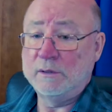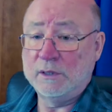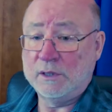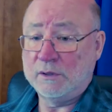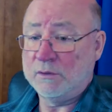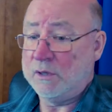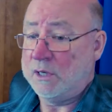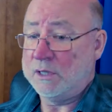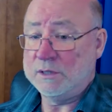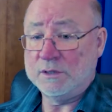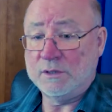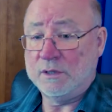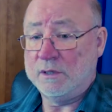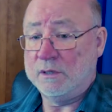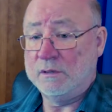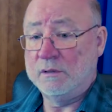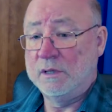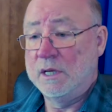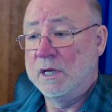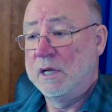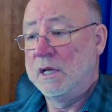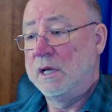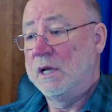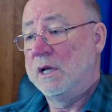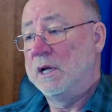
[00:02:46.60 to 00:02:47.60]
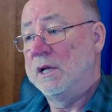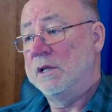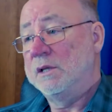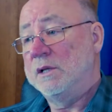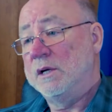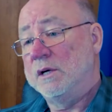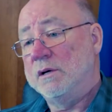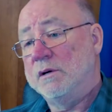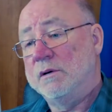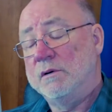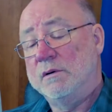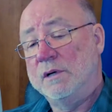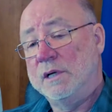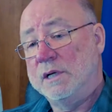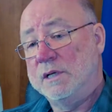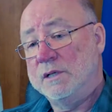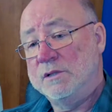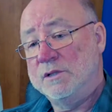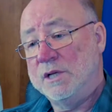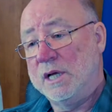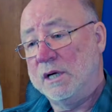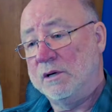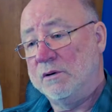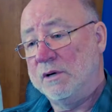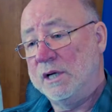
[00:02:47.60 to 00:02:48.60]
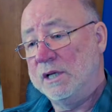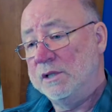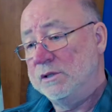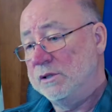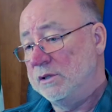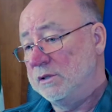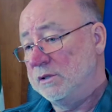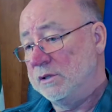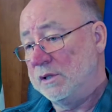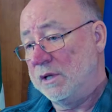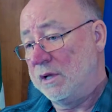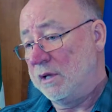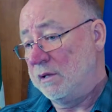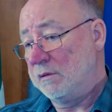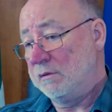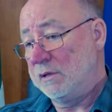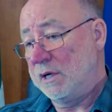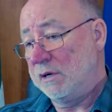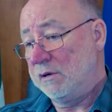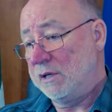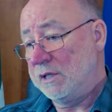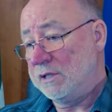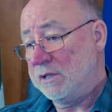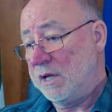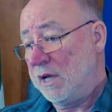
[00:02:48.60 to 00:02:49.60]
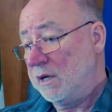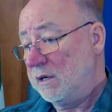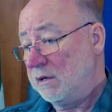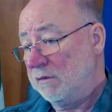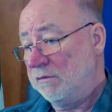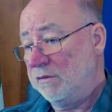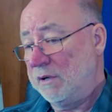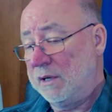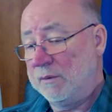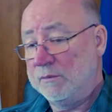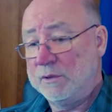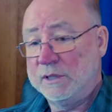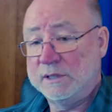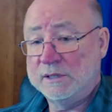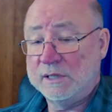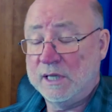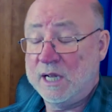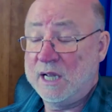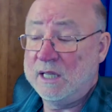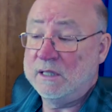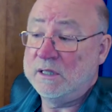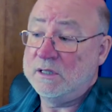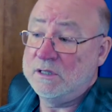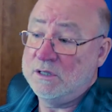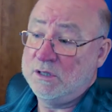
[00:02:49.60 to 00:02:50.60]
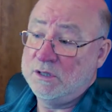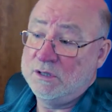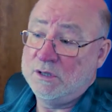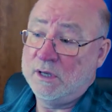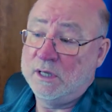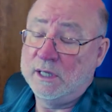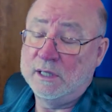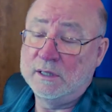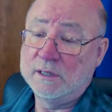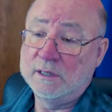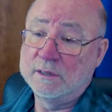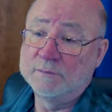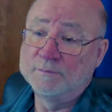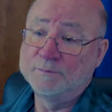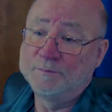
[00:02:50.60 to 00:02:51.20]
across their, their generations and their extended families and their society